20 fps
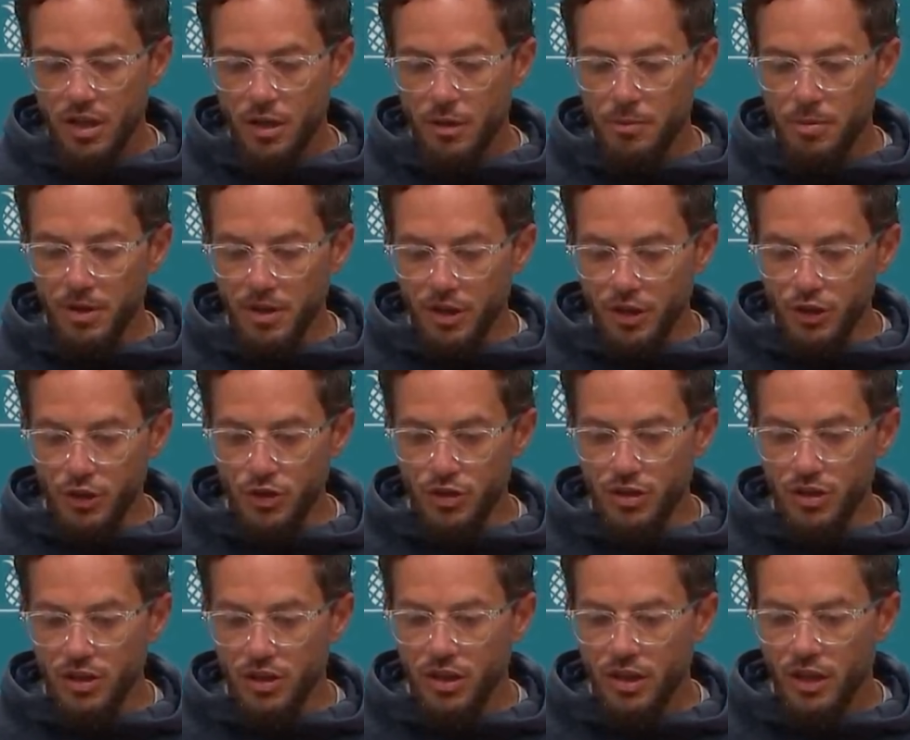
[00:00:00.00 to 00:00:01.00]
because
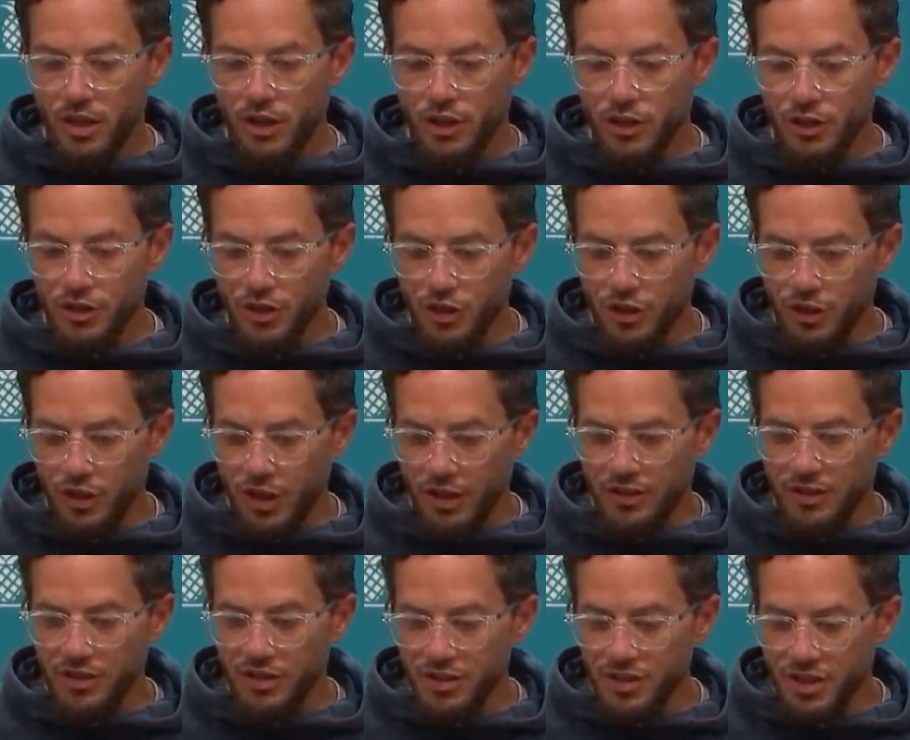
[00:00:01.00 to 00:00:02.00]
you you got
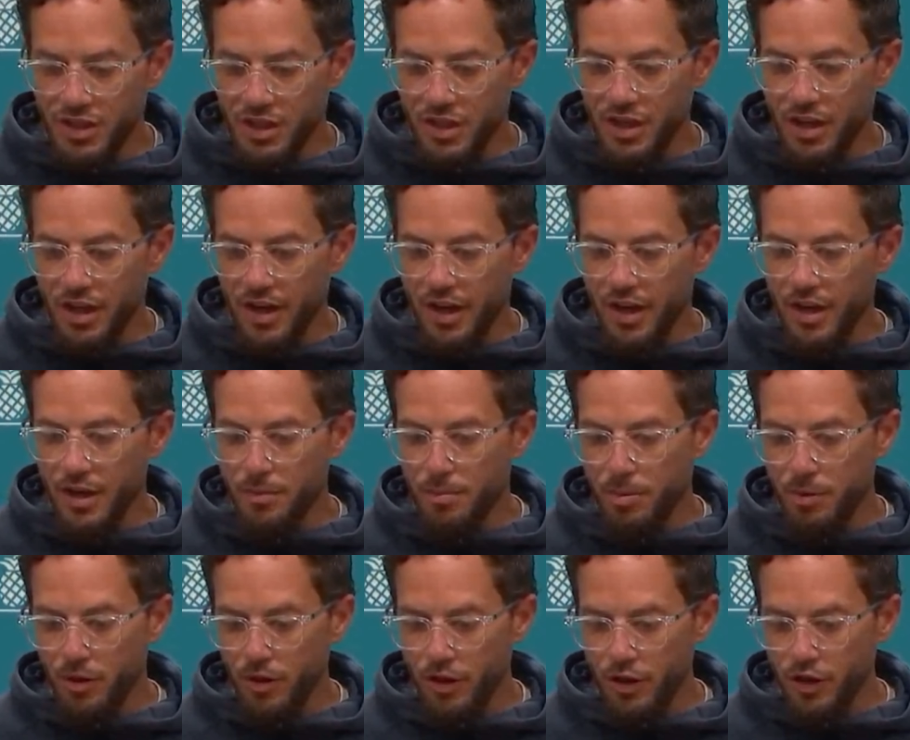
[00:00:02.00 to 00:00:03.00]
to see a
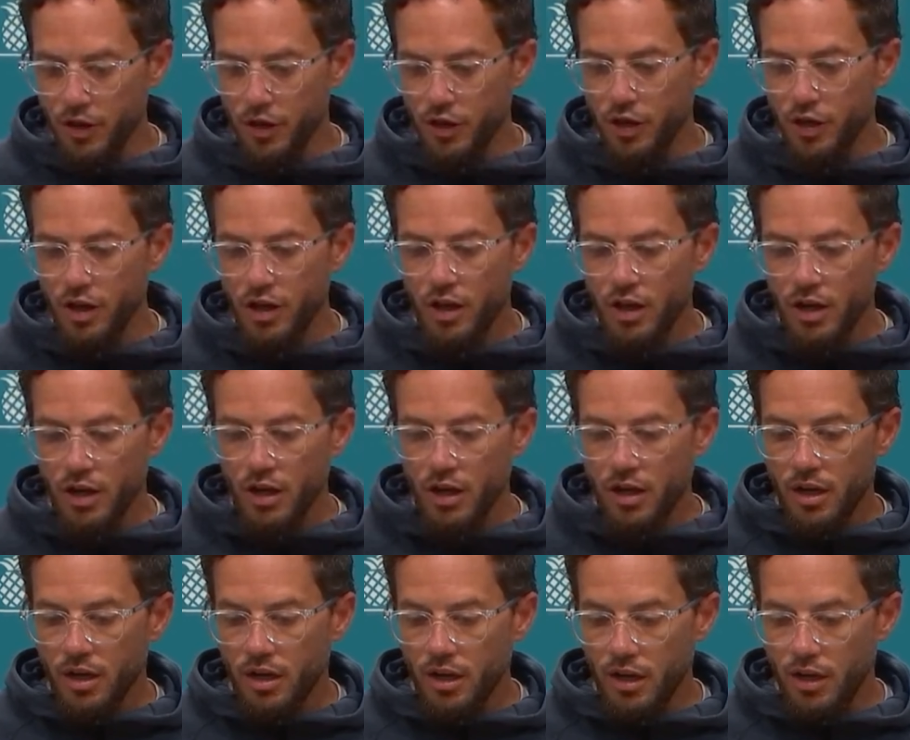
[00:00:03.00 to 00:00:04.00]
player
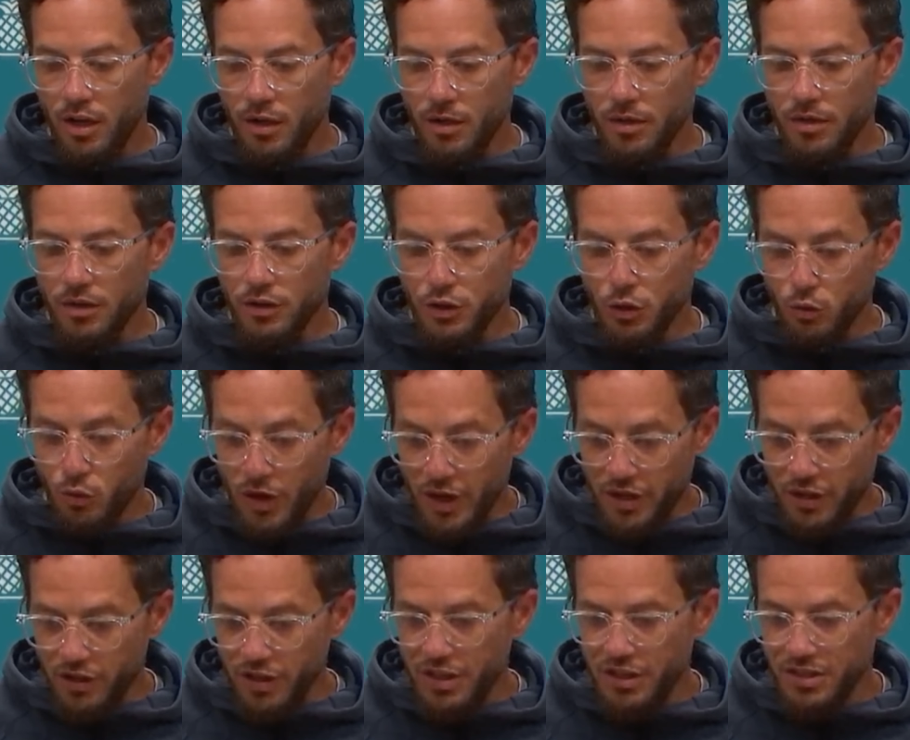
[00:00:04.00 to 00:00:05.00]
uh,
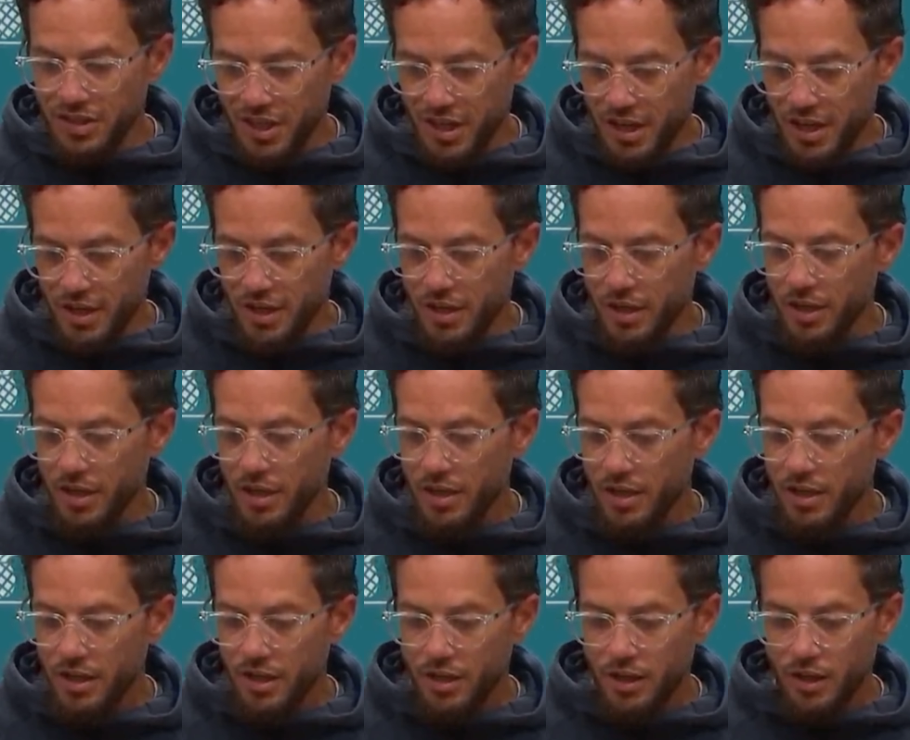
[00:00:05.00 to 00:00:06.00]
directly take
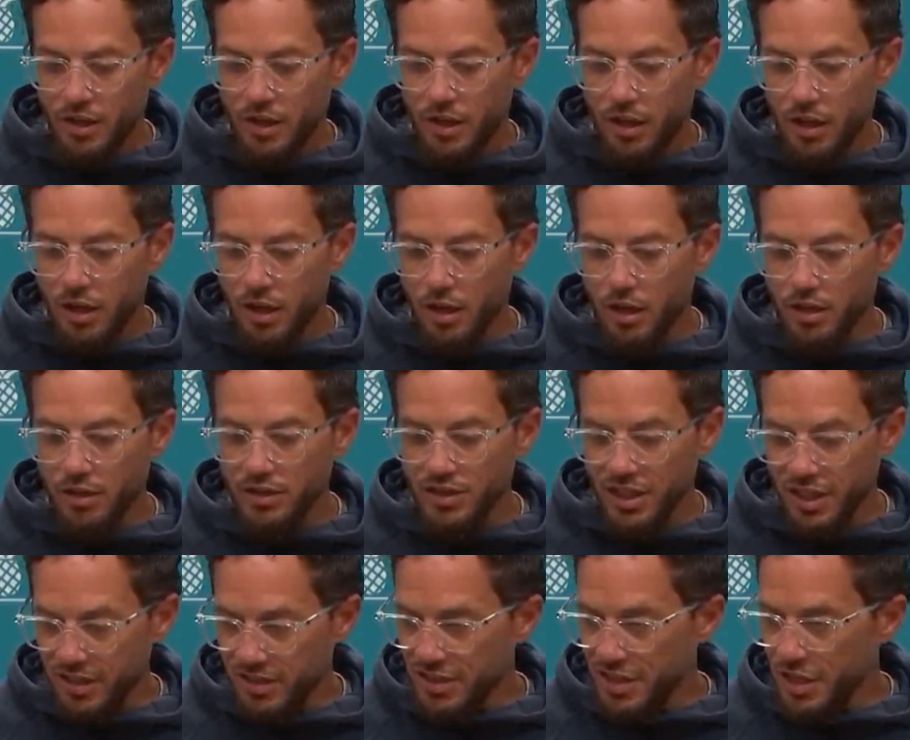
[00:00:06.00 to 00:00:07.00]
uh,
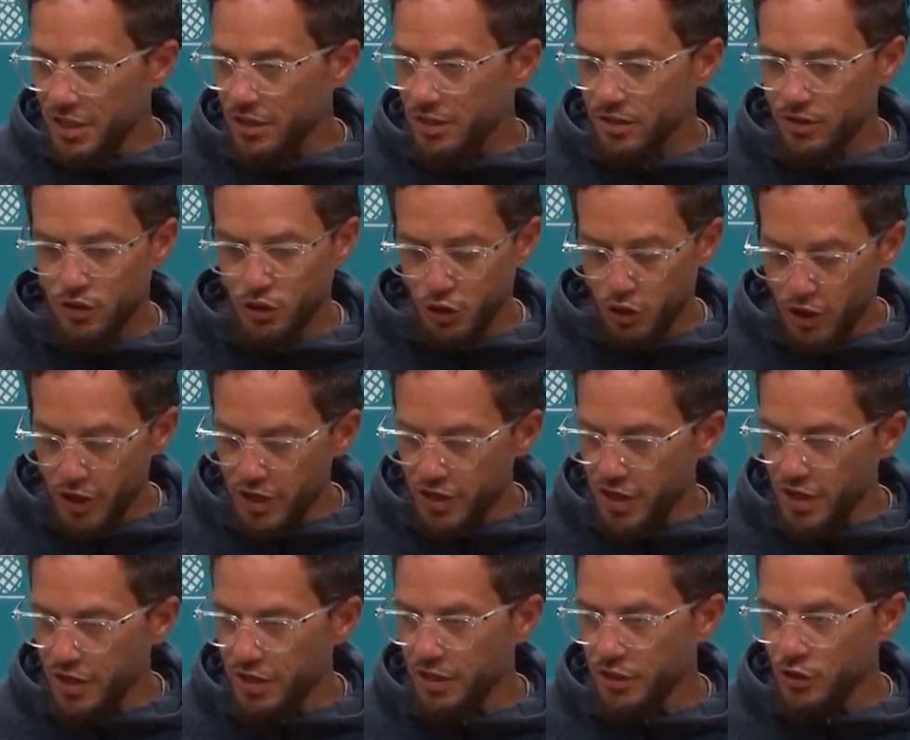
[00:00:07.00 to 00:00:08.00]
technique
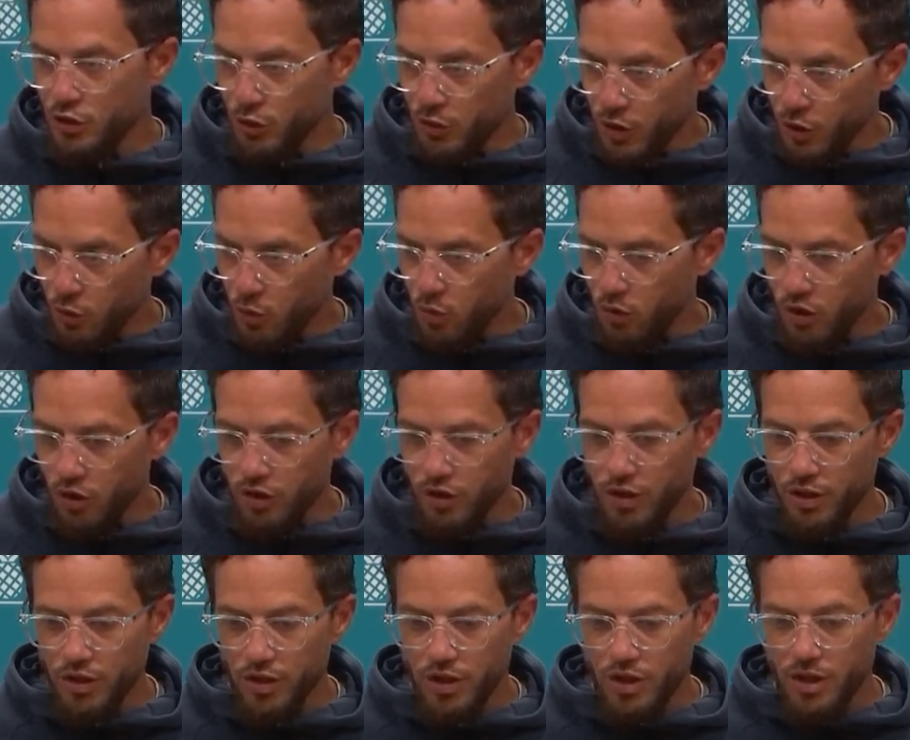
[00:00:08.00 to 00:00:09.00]
training and drill work
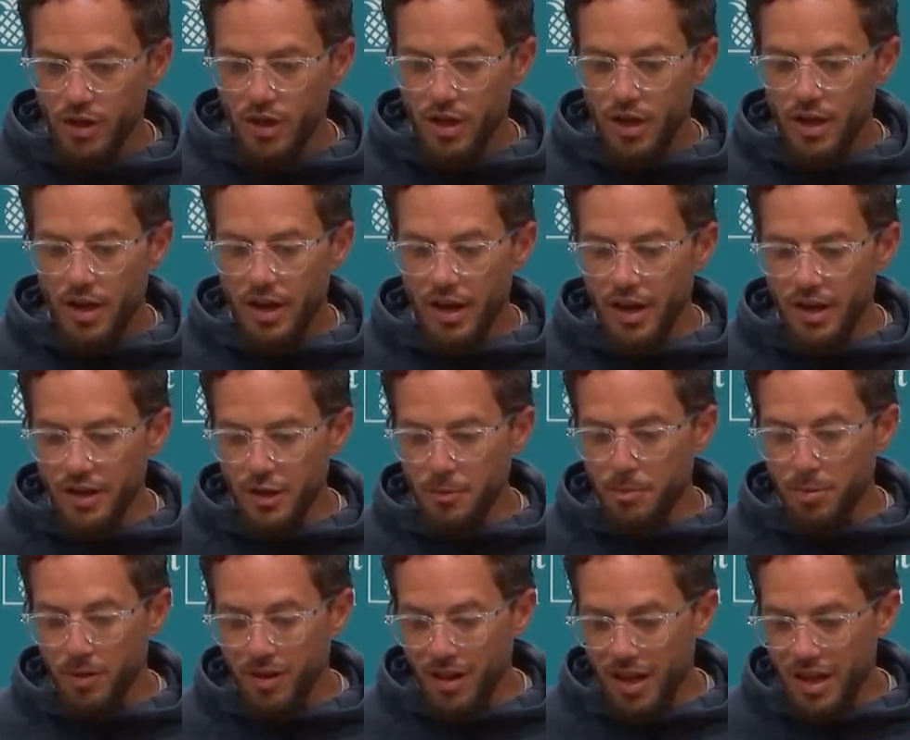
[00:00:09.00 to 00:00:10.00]
and
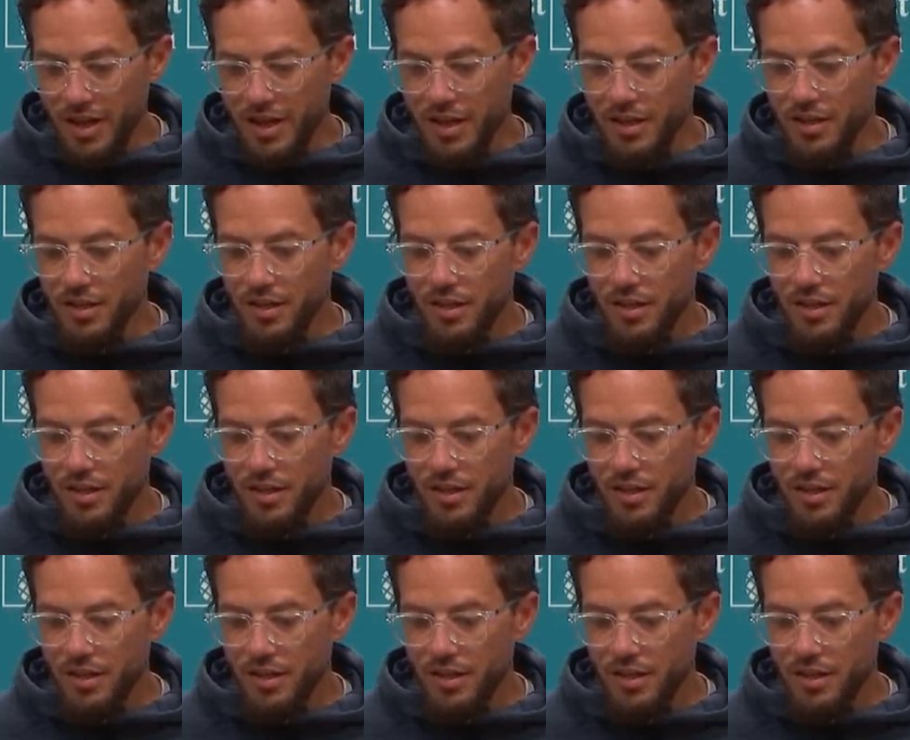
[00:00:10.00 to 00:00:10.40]
apply it,